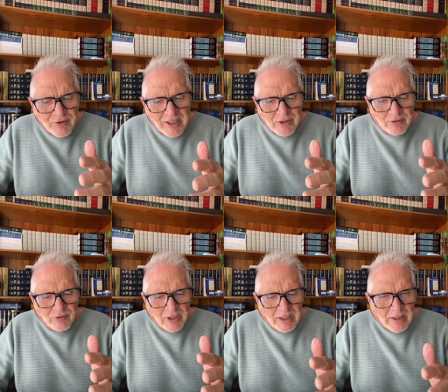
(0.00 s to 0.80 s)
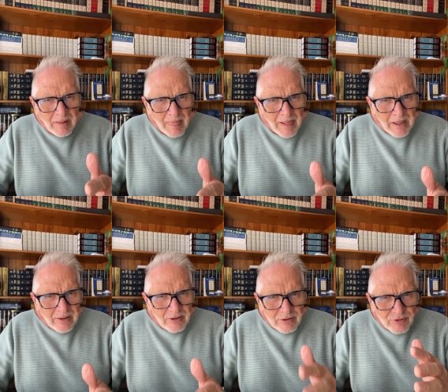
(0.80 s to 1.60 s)
So, in order for us to run
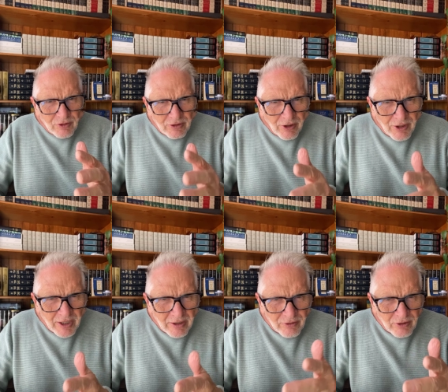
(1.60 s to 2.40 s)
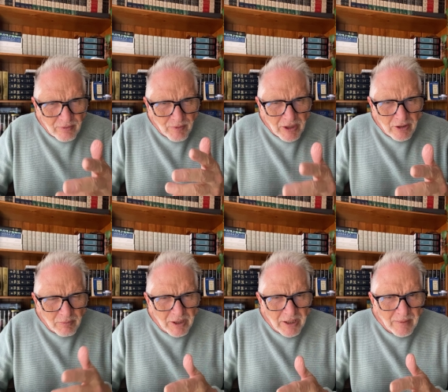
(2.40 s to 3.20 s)
our race effectively,
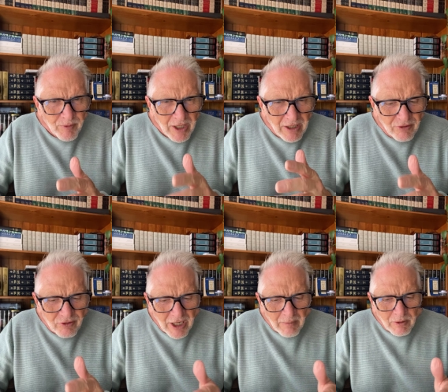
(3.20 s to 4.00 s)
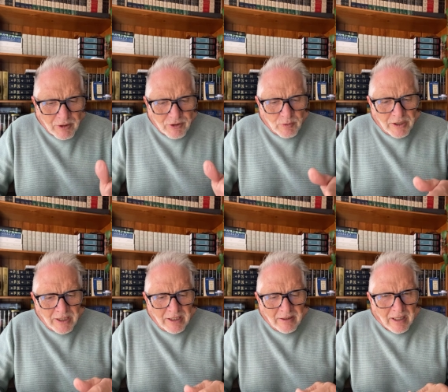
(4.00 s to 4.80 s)
there are certain things that
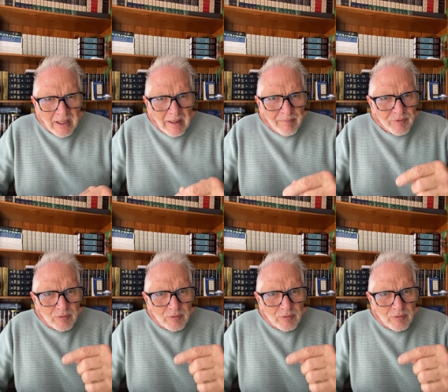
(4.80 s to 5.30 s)
need to be